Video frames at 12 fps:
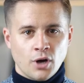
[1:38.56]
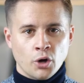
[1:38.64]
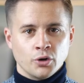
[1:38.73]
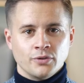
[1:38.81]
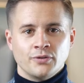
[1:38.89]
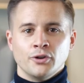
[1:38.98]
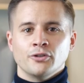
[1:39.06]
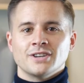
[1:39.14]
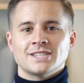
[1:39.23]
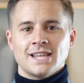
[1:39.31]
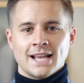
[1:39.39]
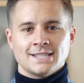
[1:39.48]
are good for your
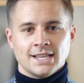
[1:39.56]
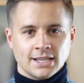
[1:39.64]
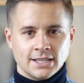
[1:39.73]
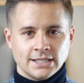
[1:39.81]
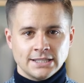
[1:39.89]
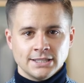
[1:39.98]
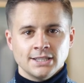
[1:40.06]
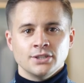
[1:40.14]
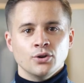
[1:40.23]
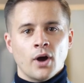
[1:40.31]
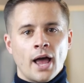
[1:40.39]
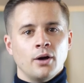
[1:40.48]
aesthetic,
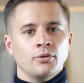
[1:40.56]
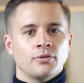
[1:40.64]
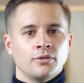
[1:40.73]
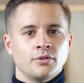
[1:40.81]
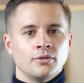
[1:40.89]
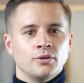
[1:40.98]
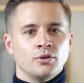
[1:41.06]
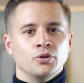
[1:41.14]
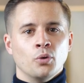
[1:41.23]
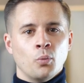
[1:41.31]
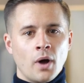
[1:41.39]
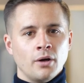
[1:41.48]
your health,
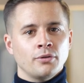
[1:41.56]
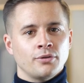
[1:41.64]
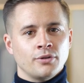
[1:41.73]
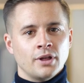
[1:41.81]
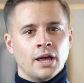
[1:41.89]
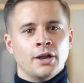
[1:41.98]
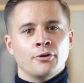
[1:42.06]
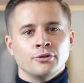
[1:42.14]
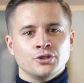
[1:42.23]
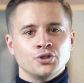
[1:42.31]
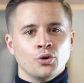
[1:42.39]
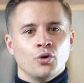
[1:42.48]
your wealth, and are a
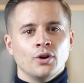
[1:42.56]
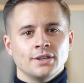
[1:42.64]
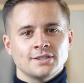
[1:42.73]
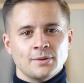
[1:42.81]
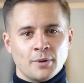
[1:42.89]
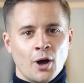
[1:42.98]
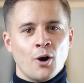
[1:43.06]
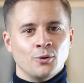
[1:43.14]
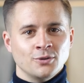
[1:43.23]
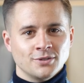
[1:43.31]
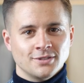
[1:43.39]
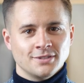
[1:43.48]
joy to
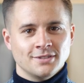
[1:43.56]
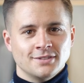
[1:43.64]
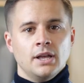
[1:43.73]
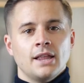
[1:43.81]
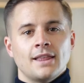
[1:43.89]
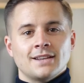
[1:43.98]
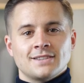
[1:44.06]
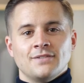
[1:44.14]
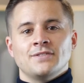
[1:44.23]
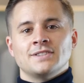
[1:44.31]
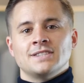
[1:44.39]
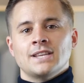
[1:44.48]
behold. That's it
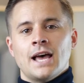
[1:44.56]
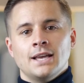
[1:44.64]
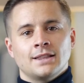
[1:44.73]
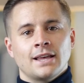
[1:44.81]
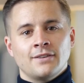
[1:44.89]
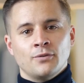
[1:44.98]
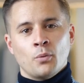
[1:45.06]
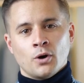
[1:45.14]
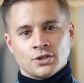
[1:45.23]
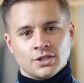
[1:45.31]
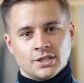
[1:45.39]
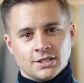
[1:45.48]
for today. Thank you for
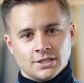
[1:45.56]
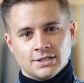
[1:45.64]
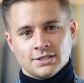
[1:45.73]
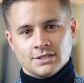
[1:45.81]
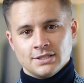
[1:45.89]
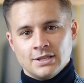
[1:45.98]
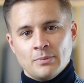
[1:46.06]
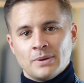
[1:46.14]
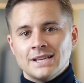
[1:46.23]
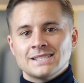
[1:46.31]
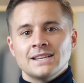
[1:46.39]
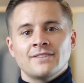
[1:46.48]
watching.
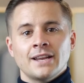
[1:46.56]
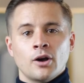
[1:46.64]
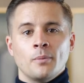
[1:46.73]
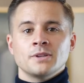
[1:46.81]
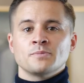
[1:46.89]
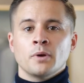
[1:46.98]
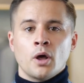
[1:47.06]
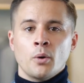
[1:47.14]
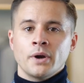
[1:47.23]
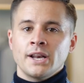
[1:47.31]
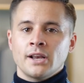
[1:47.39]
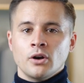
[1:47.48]
Please leave any comments below
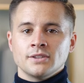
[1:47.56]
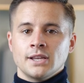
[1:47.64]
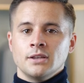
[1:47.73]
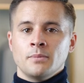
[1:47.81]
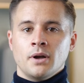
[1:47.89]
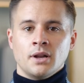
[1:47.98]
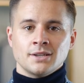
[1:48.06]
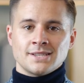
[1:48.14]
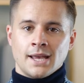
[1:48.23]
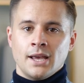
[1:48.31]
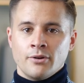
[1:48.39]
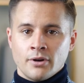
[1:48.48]
on any content you might like
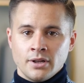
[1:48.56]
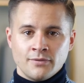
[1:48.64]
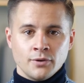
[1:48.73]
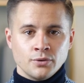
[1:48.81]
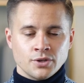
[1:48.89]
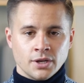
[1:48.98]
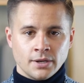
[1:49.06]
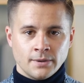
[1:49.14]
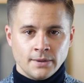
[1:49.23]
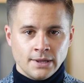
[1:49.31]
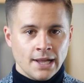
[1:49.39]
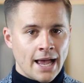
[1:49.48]
to hear on in the future.
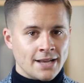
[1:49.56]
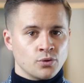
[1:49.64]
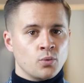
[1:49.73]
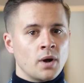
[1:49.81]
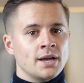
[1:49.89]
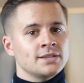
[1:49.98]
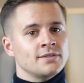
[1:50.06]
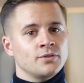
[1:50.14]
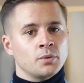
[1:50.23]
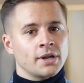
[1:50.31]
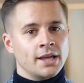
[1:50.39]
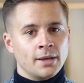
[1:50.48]
As always, if
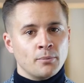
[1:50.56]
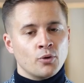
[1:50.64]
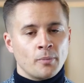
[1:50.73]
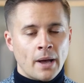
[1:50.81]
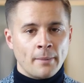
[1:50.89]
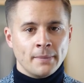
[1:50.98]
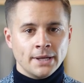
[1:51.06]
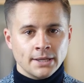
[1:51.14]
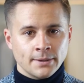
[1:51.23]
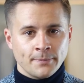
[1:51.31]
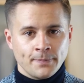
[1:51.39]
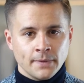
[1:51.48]
you want to hear more about me,
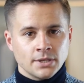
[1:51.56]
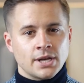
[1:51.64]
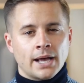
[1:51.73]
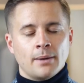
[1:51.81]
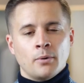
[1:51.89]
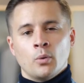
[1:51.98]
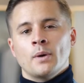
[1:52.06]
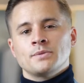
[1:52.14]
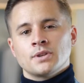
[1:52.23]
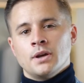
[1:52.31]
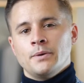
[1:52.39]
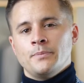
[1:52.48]
check out my
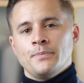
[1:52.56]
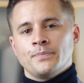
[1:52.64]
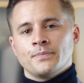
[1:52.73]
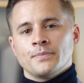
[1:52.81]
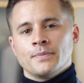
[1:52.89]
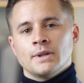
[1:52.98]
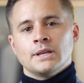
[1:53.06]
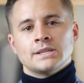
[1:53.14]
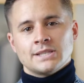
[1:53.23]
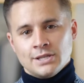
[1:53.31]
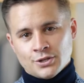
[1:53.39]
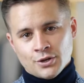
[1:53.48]
website.
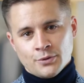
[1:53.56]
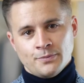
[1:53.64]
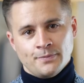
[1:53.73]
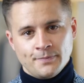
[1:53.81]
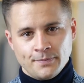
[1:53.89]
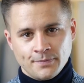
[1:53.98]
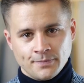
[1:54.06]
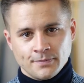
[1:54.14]
See you soon.